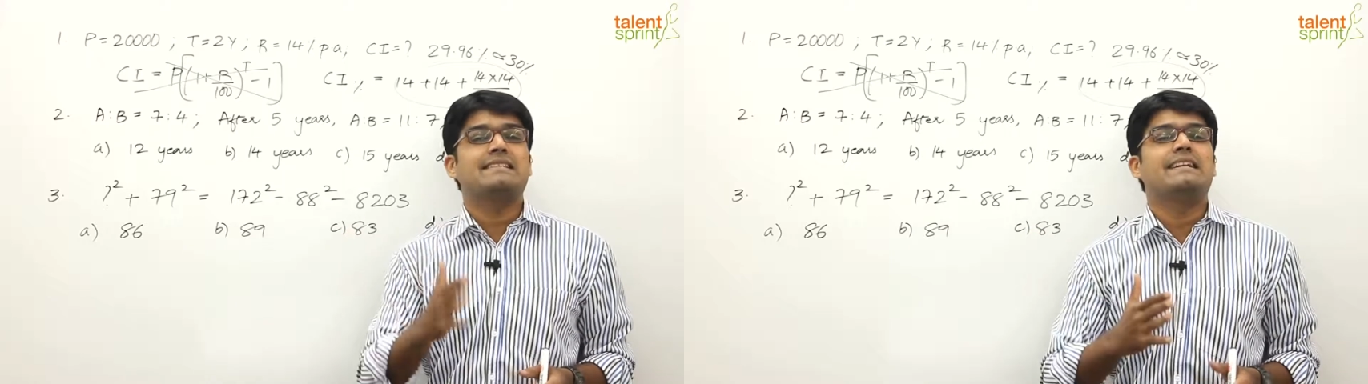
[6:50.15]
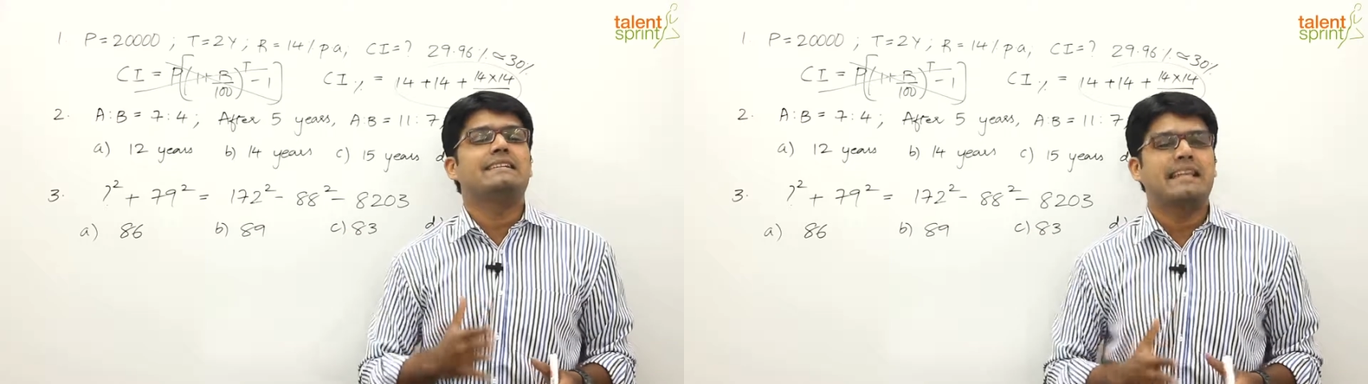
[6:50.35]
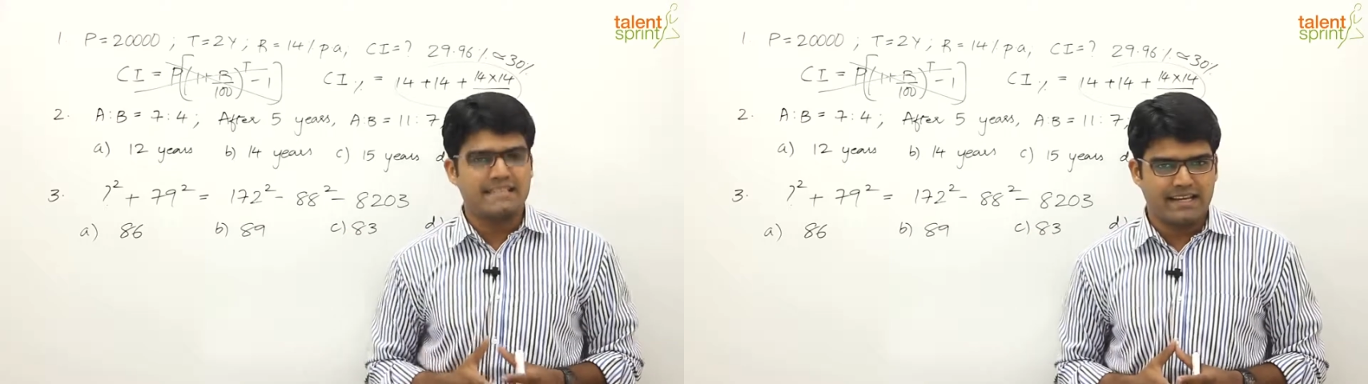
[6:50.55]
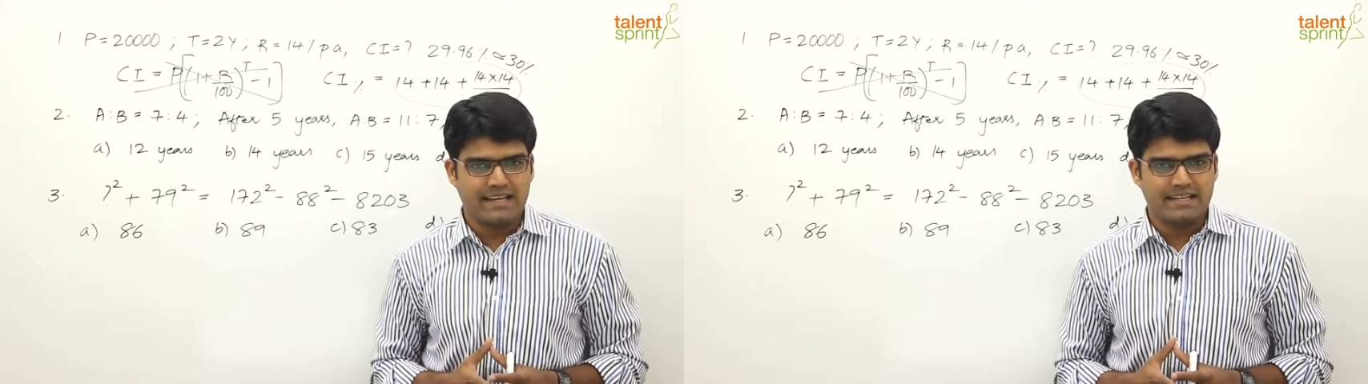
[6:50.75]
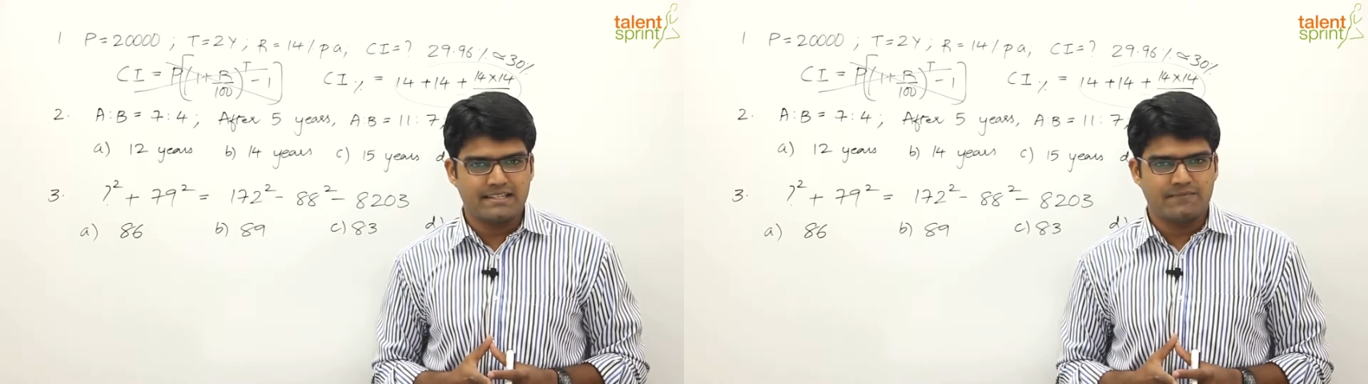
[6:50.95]
than 10
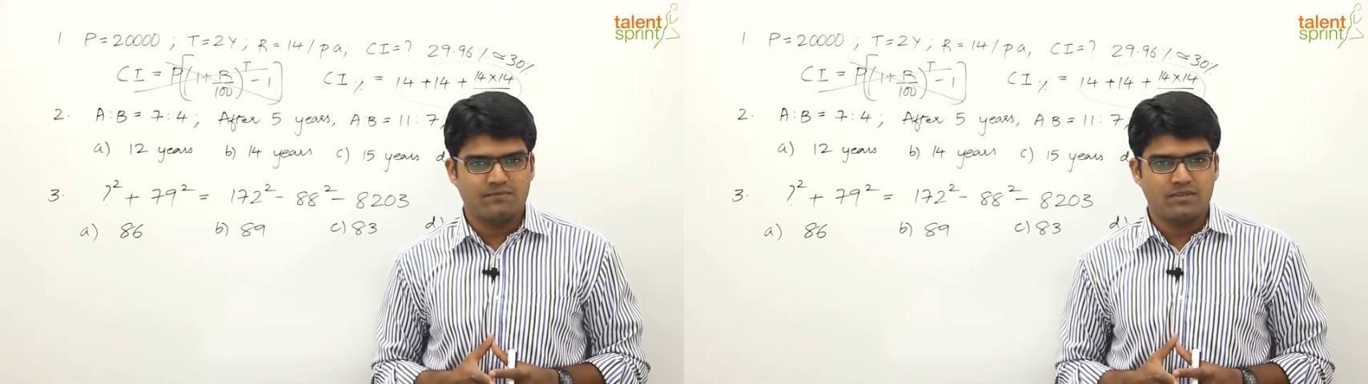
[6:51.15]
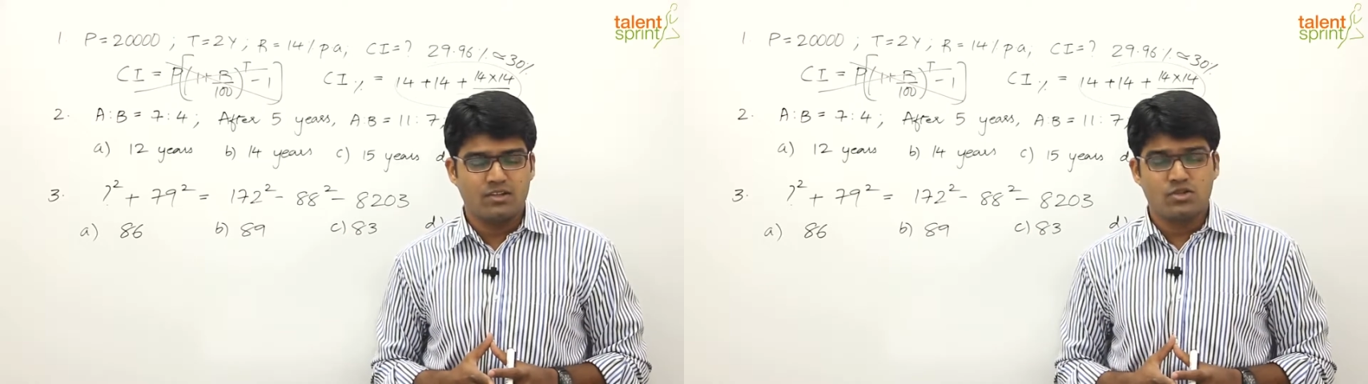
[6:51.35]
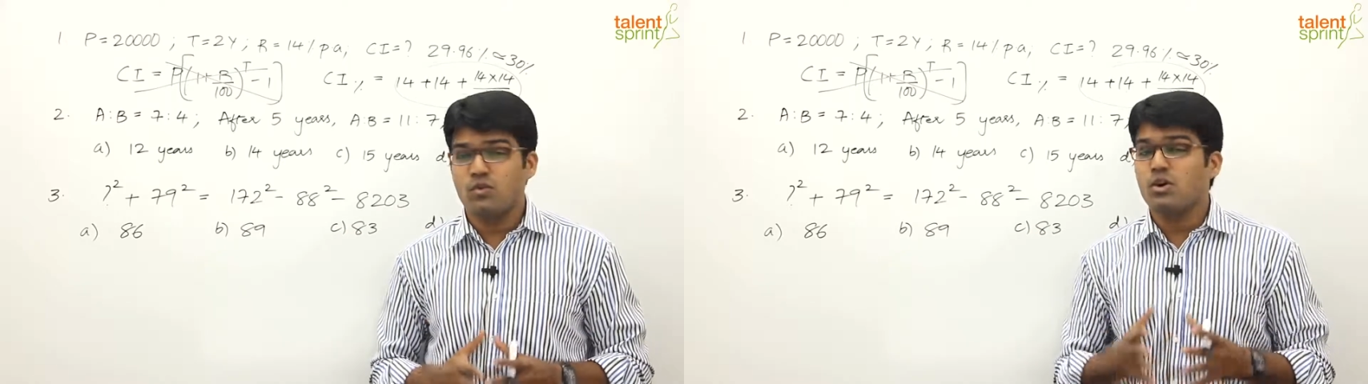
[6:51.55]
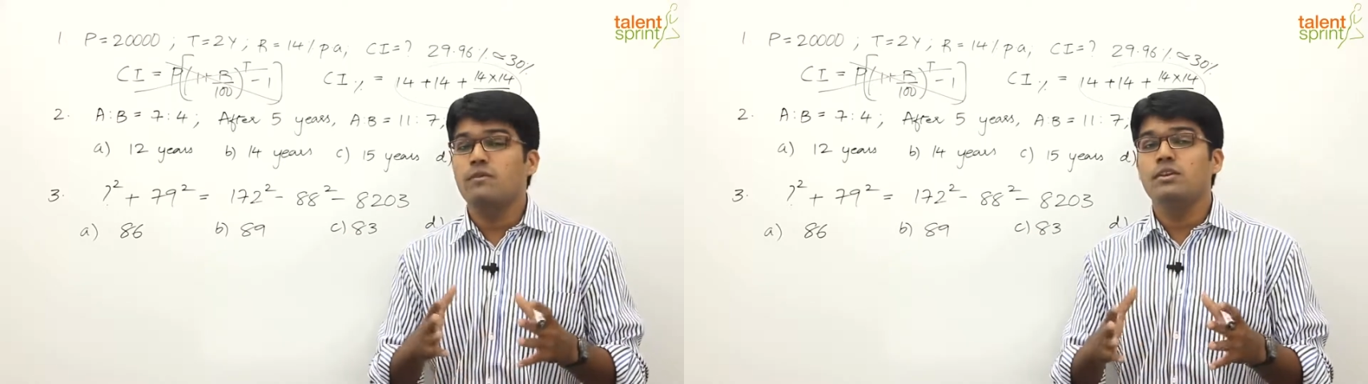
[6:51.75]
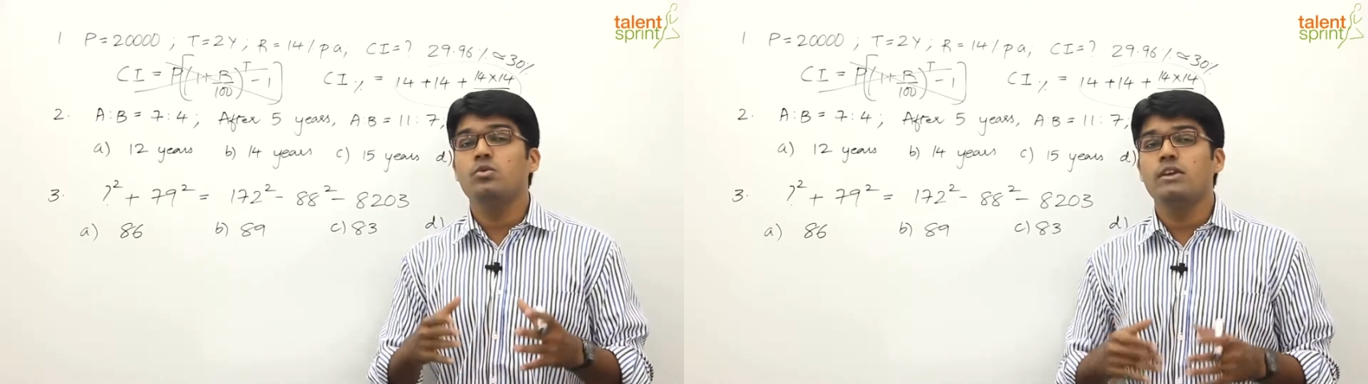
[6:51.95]
seconds. So what do
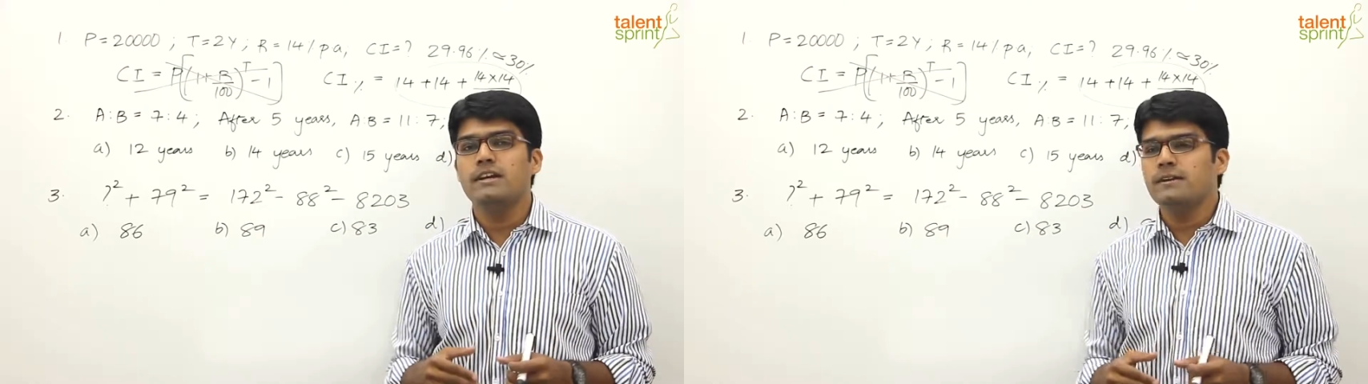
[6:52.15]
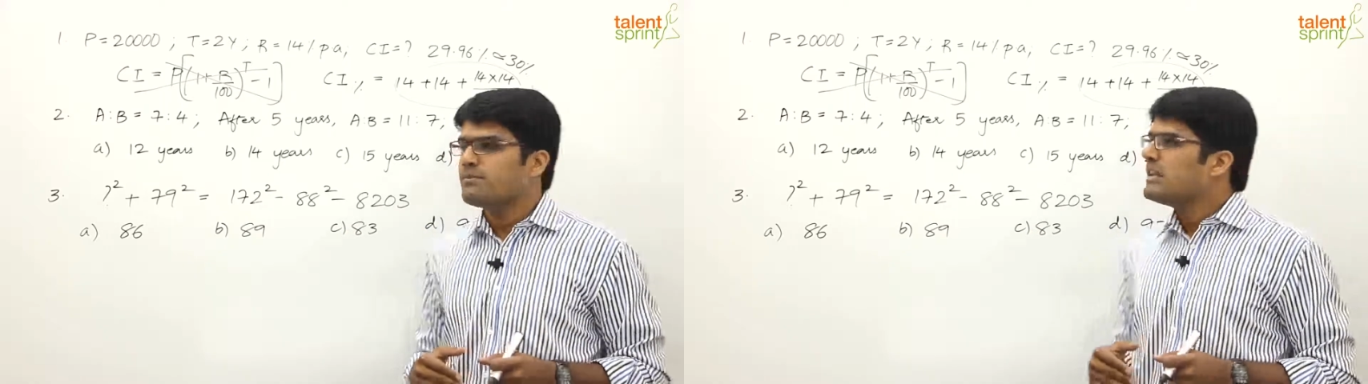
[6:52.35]
we do here?